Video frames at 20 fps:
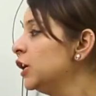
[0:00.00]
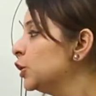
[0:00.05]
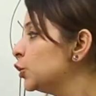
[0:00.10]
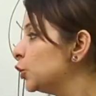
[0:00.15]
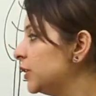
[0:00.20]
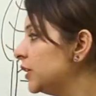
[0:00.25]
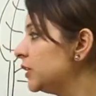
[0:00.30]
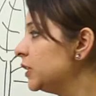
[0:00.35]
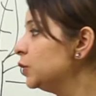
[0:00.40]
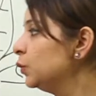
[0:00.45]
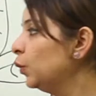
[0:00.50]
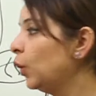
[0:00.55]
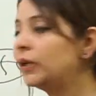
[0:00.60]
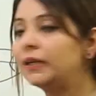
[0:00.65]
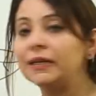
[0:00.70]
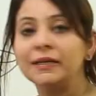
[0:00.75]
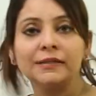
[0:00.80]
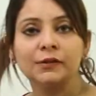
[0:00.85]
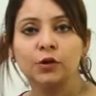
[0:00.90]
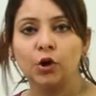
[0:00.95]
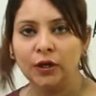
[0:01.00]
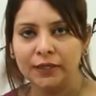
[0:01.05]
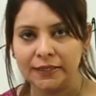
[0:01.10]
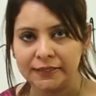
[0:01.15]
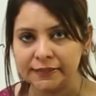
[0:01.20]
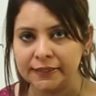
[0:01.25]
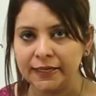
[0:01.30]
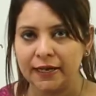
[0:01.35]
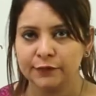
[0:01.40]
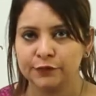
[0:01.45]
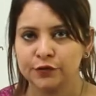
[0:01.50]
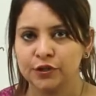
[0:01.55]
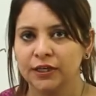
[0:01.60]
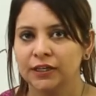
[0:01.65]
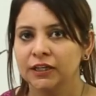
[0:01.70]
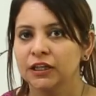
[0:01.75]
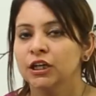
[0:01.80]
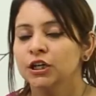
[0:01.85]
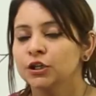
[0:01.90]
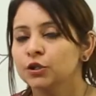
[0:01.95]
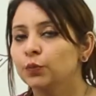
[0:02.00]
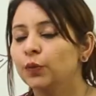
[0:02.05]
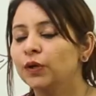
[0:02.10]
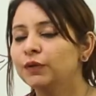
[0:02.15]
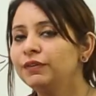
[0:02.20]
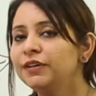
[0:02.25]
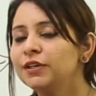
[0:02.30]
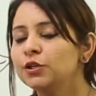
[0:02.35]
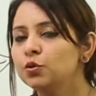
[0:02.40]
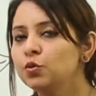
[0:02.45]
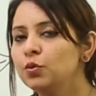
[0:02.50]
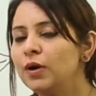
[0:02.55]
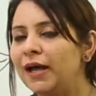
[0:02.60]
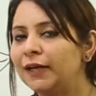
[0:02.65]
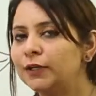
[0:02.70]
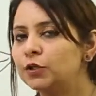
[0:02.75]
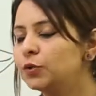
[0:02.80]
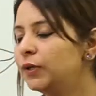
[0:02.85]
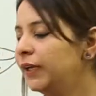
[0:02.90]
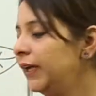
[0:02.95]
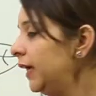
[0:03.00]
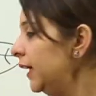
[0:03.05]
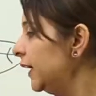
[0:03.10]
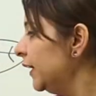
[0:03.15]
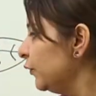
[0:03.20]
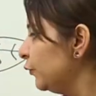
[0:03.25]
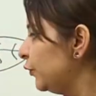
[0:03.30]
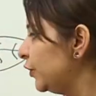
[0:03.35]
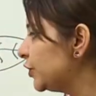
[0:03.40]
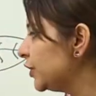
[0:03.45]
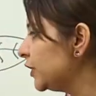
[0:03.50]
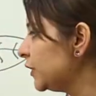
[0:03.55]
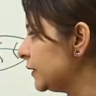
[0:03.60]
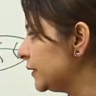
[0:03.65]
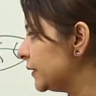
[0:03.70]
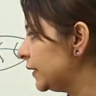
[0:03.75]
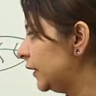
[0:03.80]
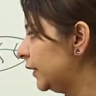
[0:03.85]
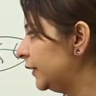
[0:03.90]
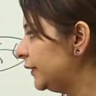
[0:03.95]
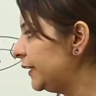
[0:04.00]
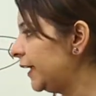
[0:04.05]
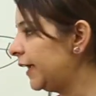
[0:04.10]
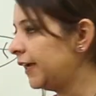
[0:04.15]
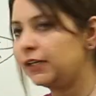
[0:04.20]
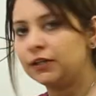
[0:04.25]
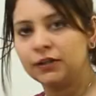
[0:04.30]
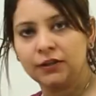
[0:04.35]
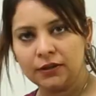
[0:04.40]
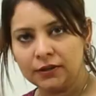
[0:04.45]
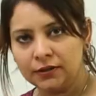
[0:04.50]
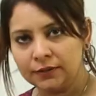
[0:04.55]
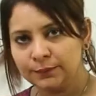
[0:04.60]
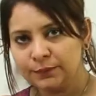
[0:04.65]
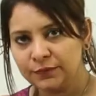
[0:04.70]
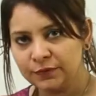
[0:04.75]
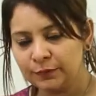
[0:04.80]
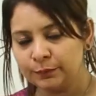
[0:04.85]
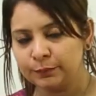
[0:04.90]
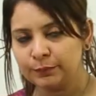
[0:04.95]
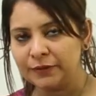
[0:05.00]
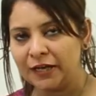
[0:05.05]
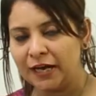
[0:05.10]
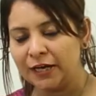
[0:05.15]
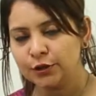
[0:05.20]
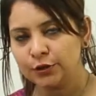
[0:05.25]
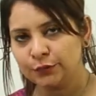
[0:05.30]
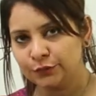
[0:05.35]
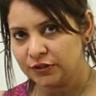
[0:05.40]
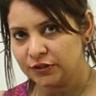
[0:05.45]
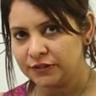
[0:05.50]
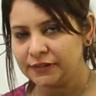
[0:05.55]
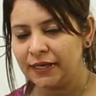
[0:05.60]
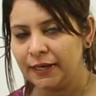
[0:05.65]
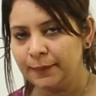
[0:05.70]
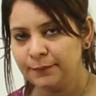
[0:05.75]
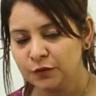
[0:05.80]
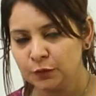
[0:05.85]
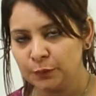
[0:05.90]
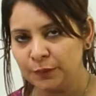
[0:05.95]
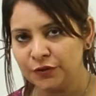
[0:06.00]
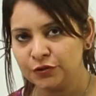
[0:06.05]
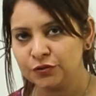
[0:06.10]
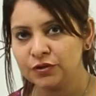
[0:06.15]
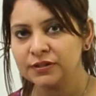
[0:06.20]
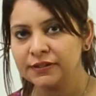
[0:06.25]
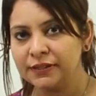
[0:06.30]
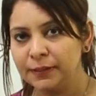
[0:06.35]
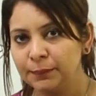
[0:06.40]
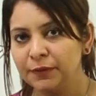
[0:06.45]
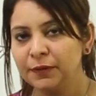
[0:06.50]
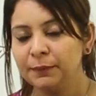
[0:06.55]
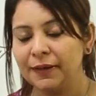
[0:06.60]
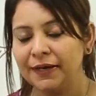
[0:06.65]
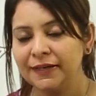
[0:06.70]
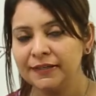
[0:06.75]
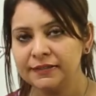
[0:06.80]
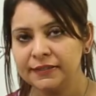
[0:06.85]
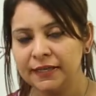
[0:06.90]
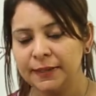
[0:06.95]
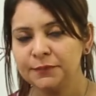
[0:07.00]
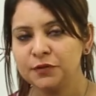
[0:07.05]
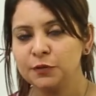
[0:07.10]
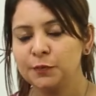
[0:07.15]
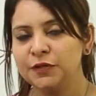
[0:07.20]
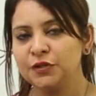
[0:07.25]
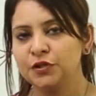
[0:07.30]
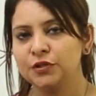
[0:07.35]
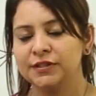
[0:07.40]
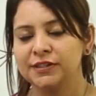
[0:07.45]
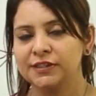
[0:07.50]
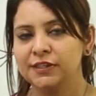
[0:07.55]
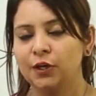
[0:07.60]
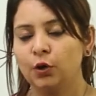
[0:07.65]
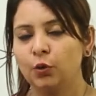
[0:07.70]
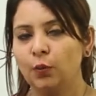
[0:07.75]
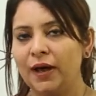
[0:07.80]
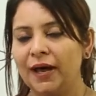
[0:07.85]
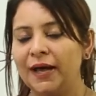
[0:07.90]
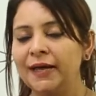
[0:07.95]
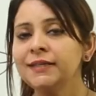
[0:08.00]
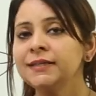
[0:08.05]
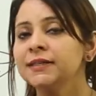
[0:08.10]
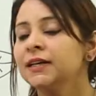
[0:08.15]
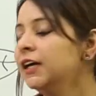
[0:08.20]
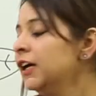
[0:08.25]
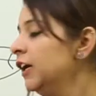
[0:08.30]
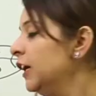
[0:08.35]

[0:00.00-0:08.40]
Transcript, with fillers: So this is what is called as grafting. So what we do actually, we just uh, take a uh, plant same species. Keep in mind same species is required.